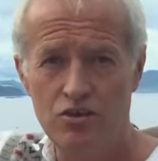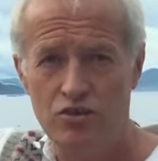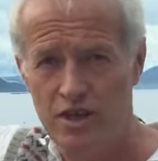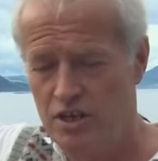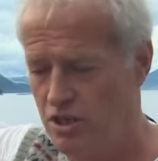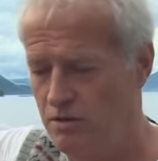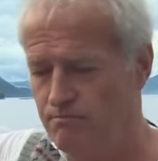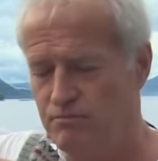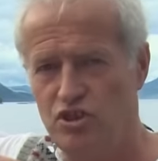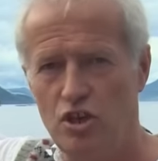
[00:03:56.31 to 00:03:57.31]
trying to
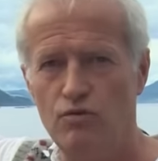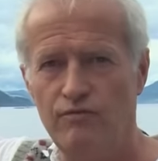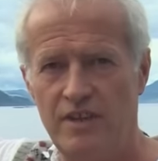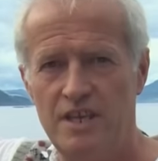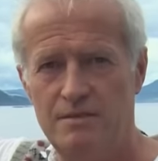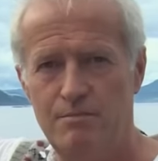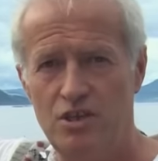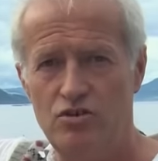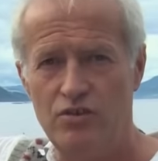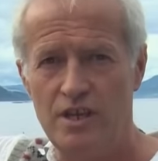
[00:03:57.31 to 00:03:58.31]
solve this
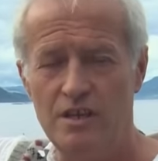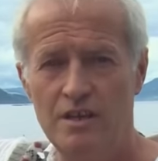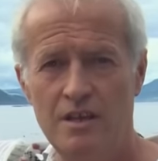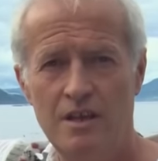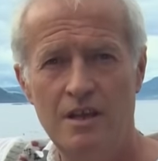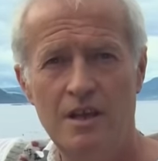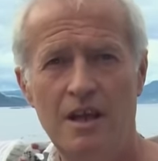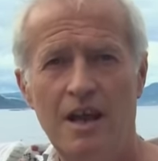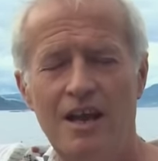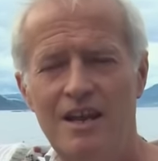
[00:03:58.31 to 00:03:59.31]
mystery.
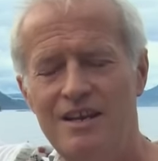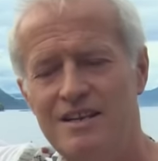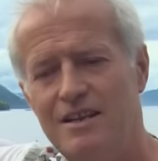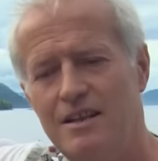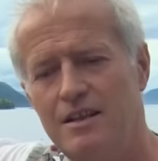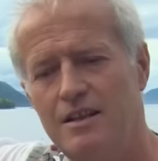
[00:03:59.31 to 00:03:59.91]
And